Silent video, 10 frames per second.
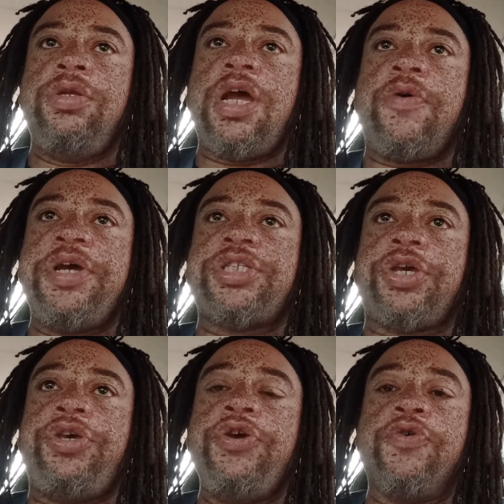there is a
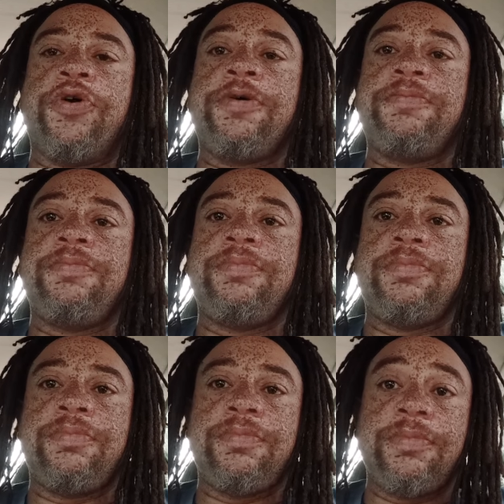cure
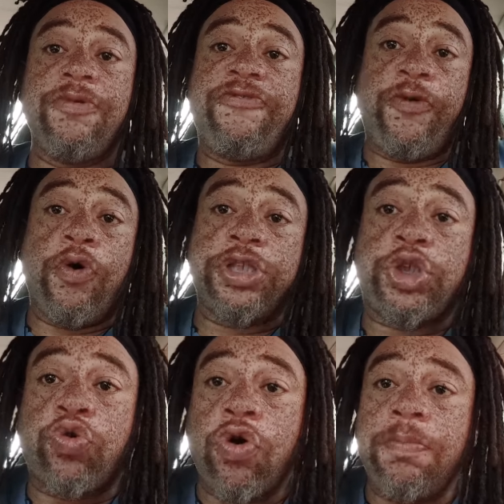for
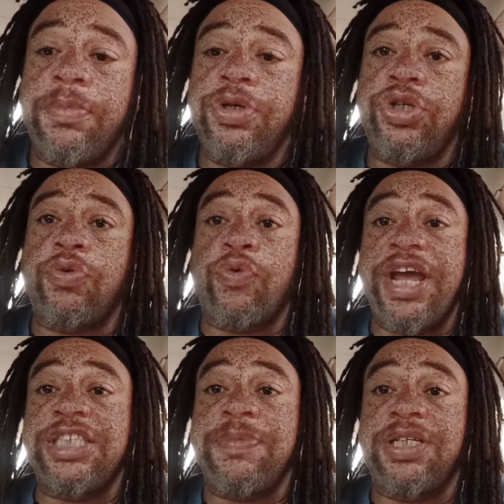Trump
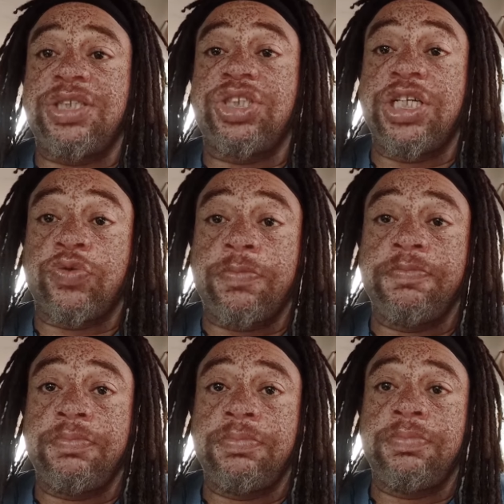derangement syndrome.
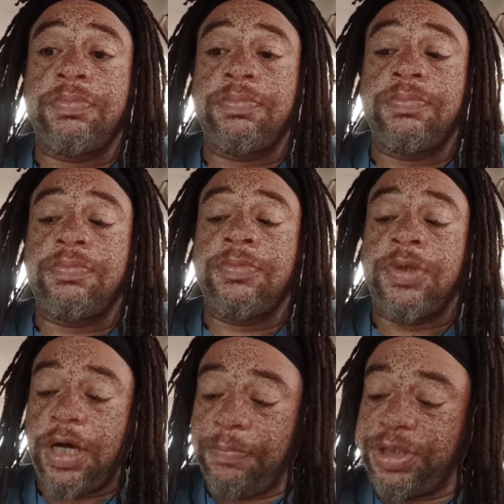
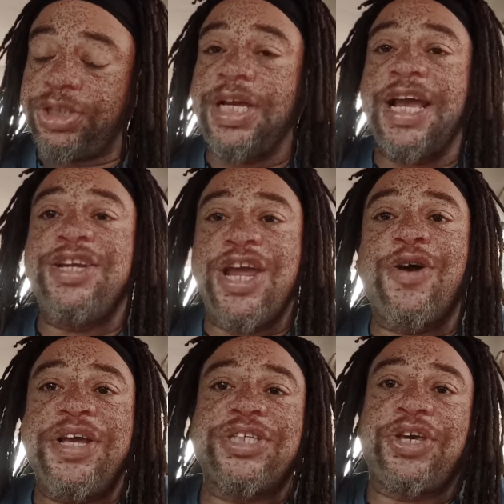I'm just saying
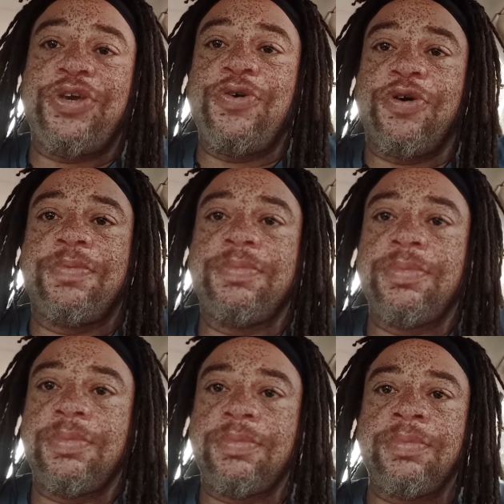there is a cure.
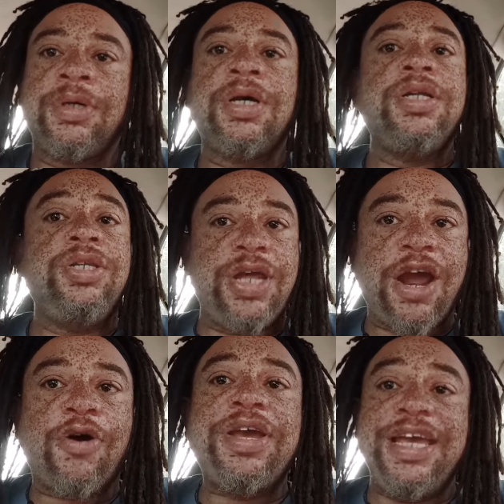
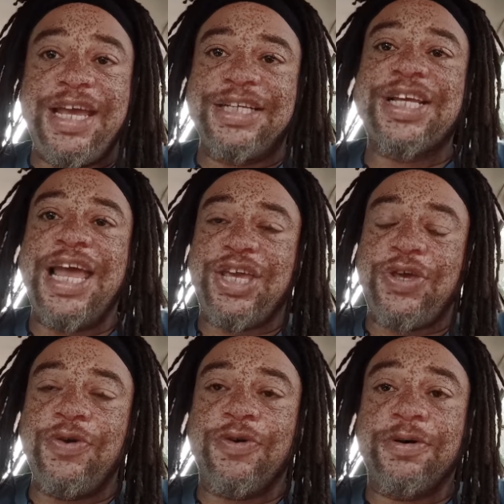There is a
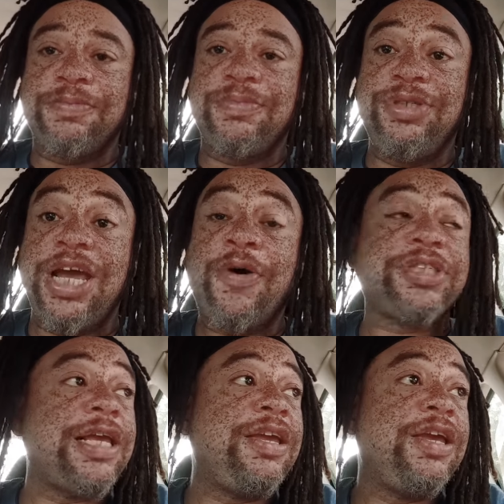cure. There
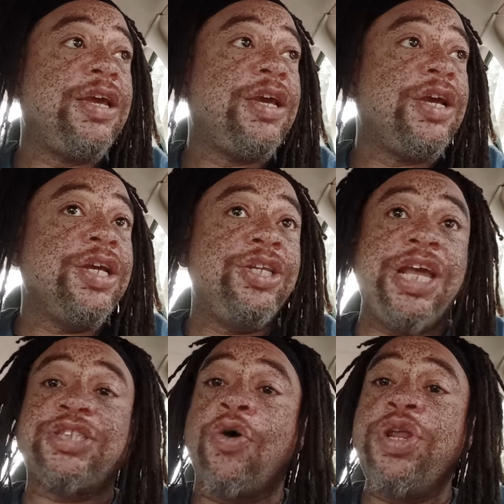is a
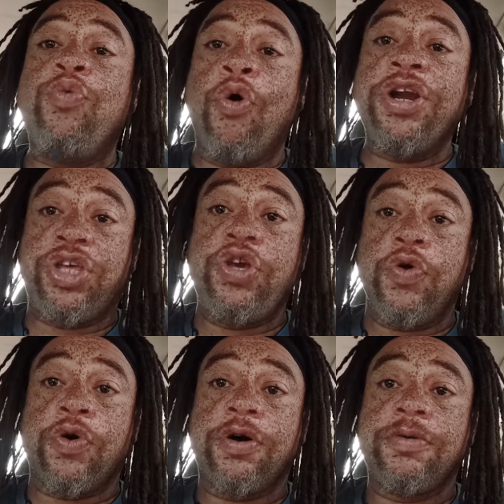there's only one
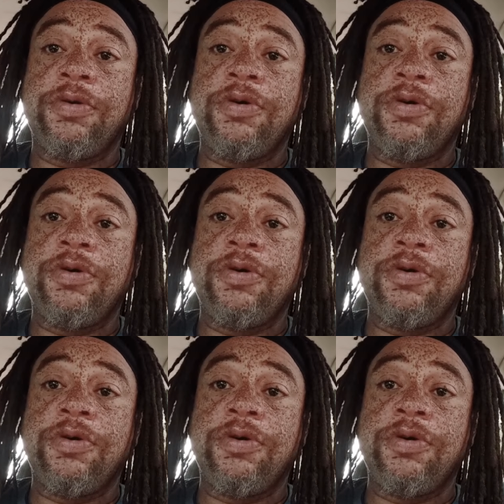cure